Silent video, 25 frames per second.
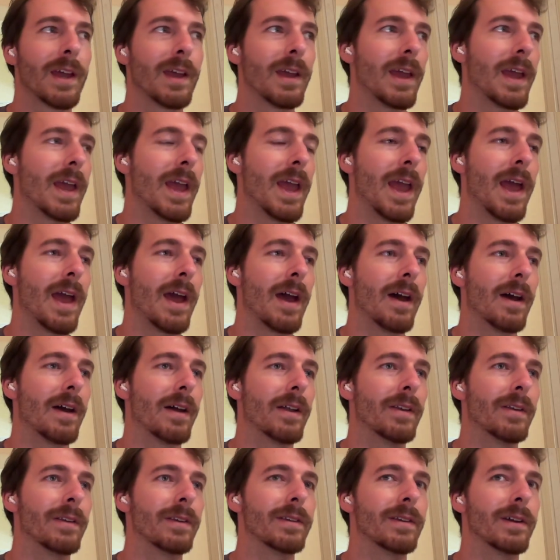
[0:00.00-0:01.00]

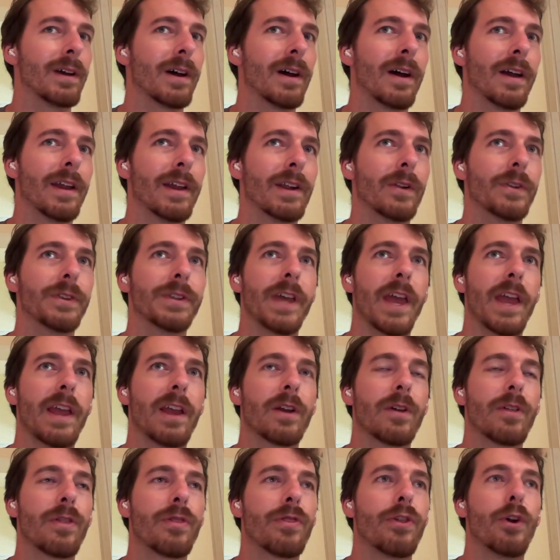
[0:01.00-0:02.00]
and it'll
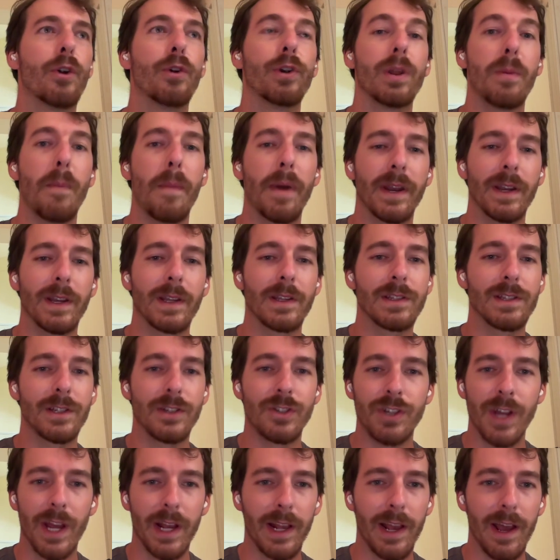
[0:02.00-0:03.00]
take 30 minutes
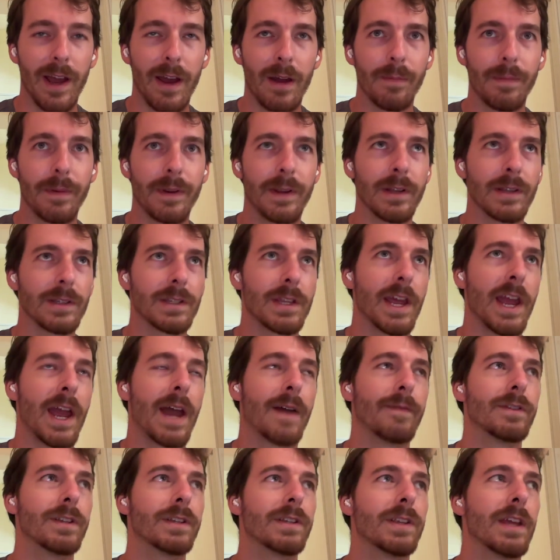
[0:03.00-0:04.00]
to check out because they
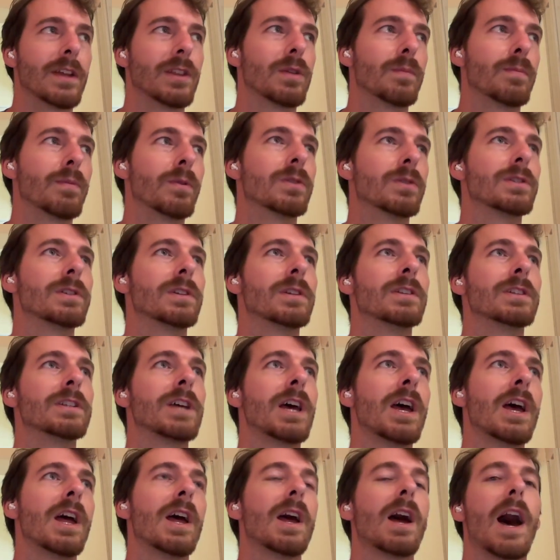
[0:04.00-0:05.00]
have to take the person's
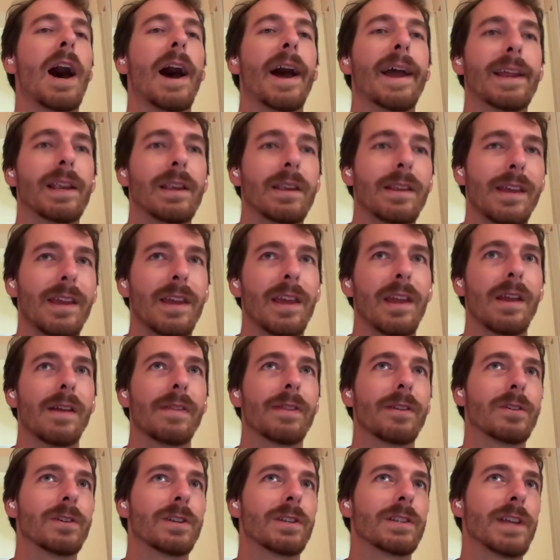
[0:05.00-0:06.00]
ID
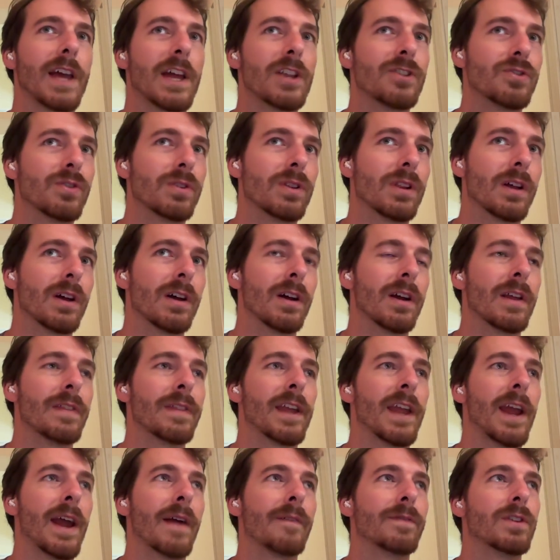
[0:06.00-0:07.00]
and their cedula,
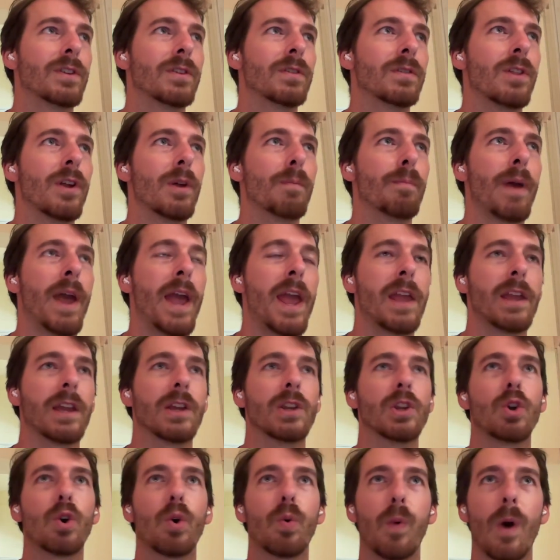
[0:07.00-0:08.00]
and they're paying
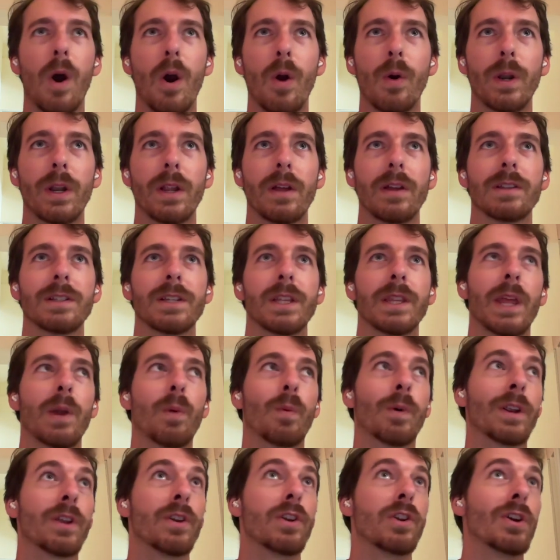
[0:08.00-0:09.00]
in quotas, and they
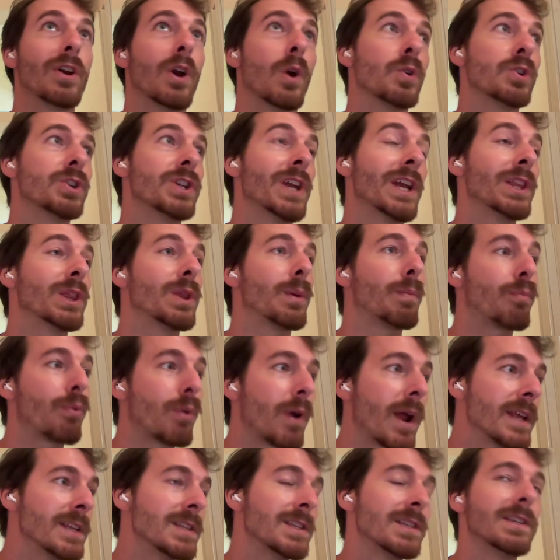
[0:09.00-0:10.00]
want to negotiate the
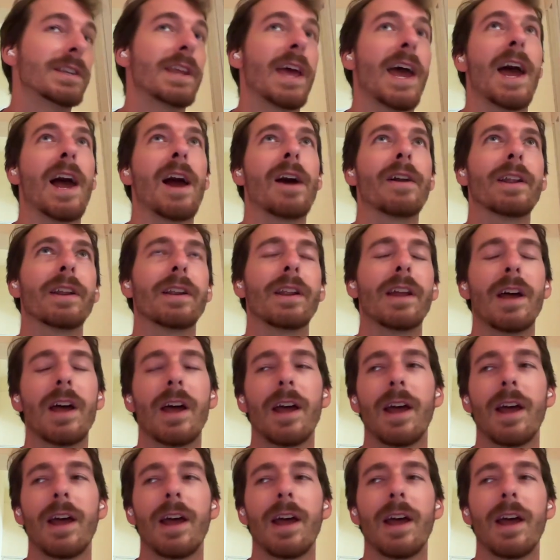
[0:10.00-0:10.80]
price down. And